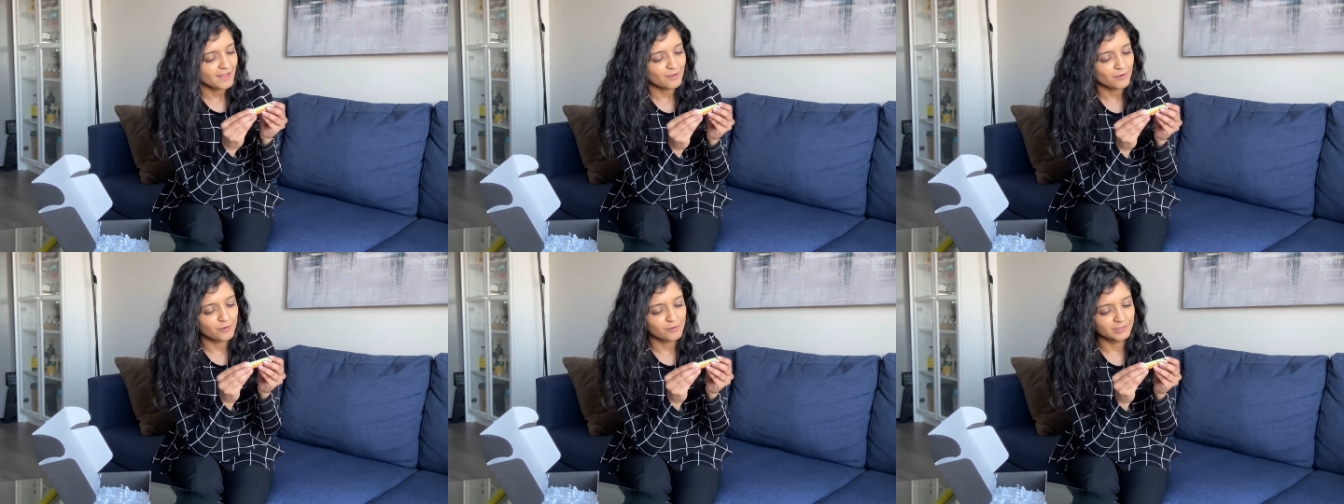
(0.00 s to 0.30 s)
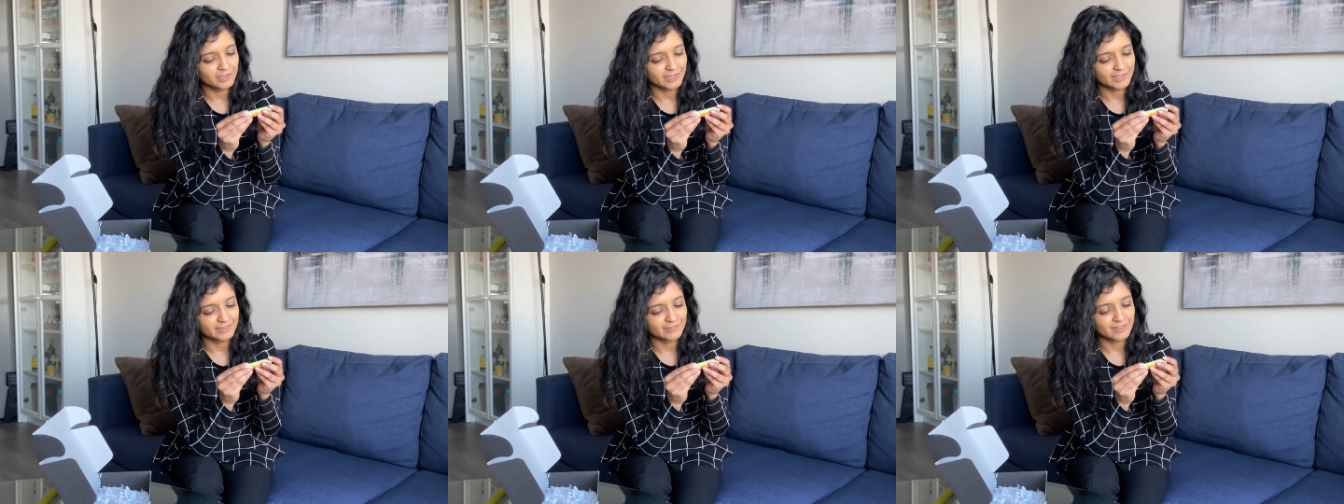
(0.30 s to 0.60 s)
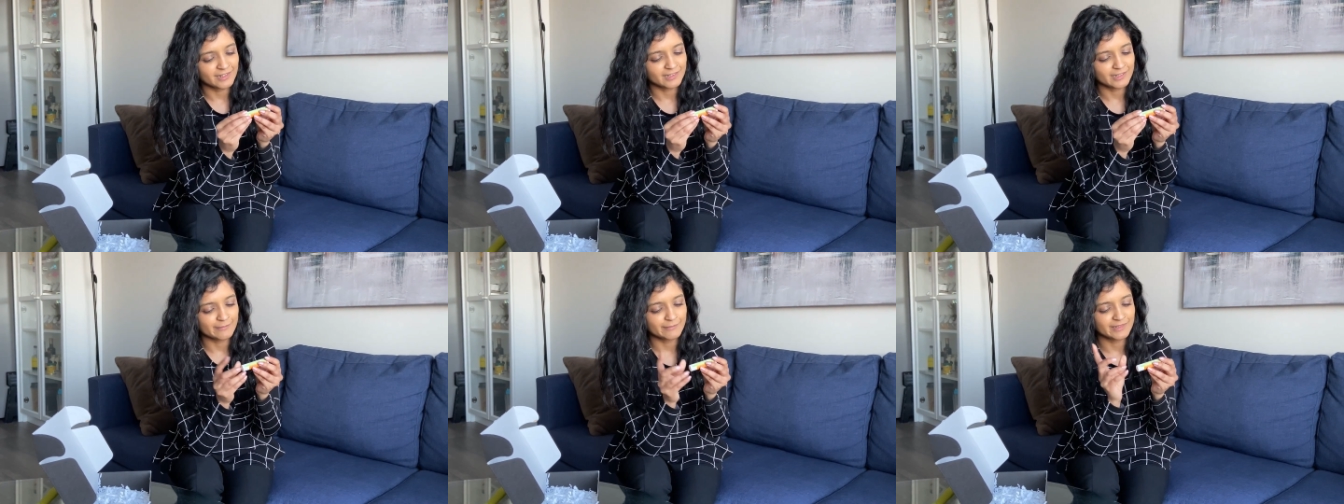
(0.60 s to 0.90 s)
hold
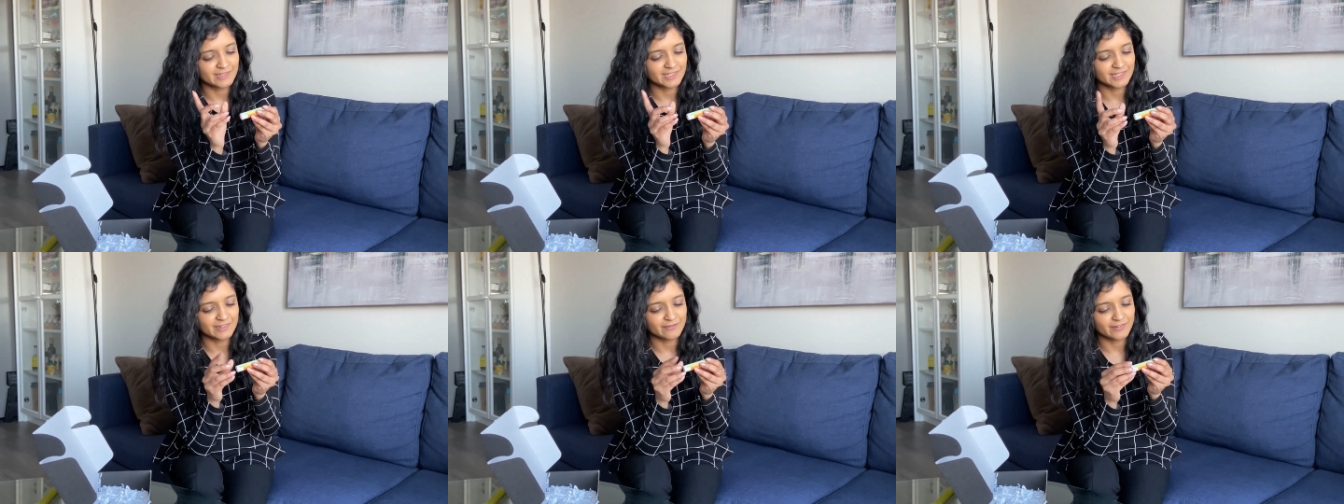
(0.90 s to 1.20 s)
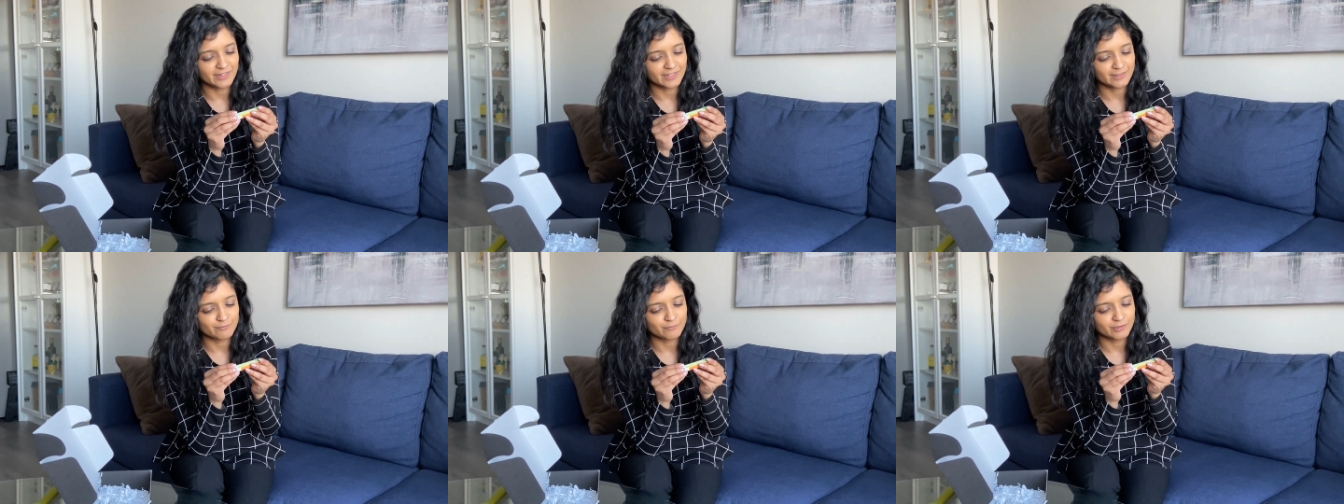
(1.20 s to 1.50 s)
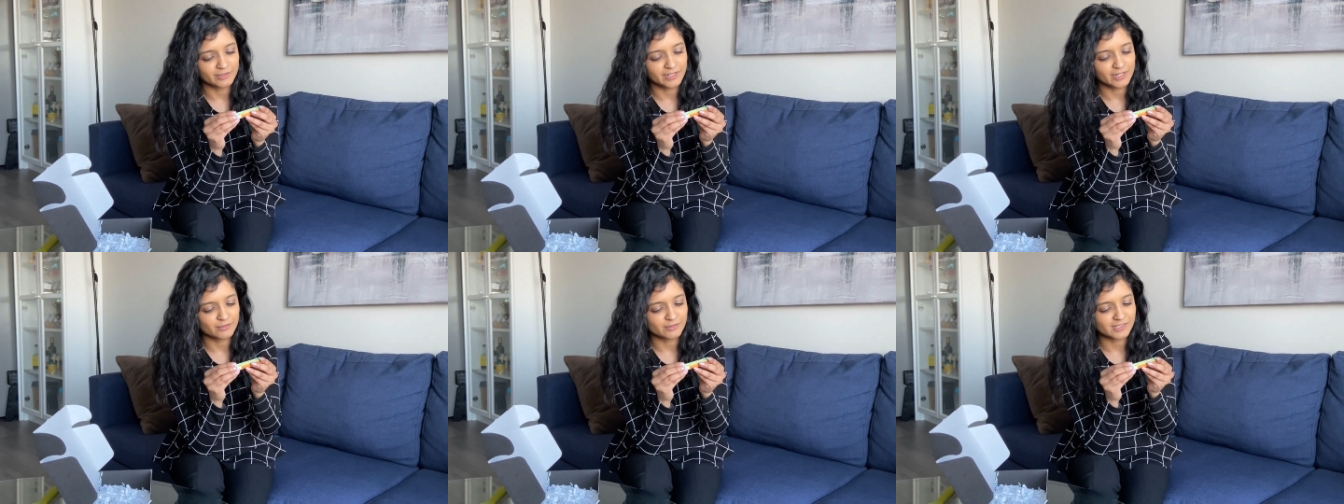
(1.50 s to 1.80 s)
on, let me see if I can
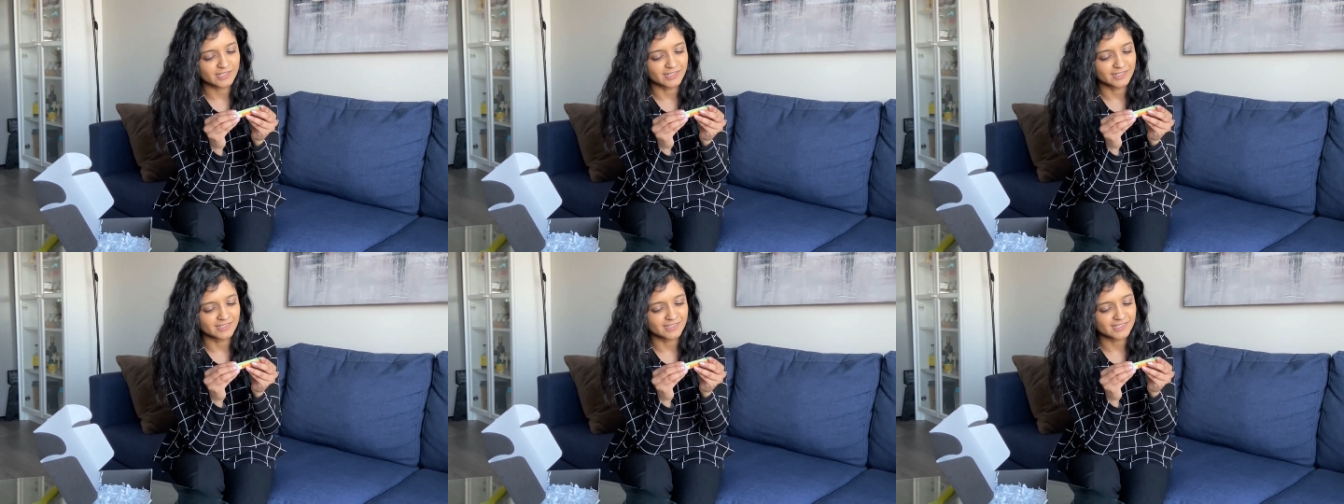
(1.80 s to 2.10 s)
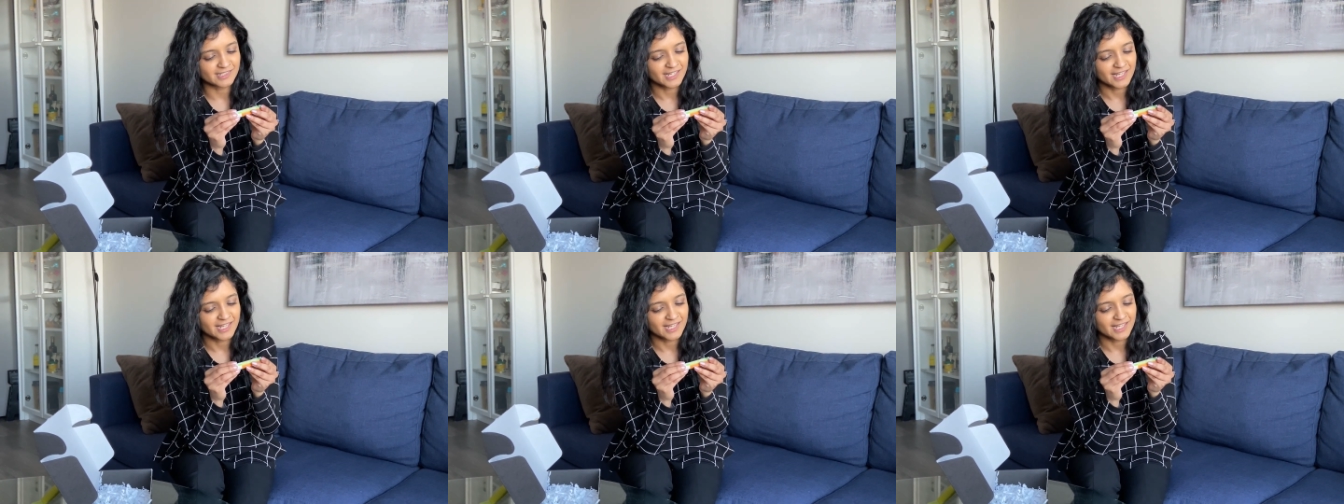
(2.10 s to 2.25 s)
pronounce this,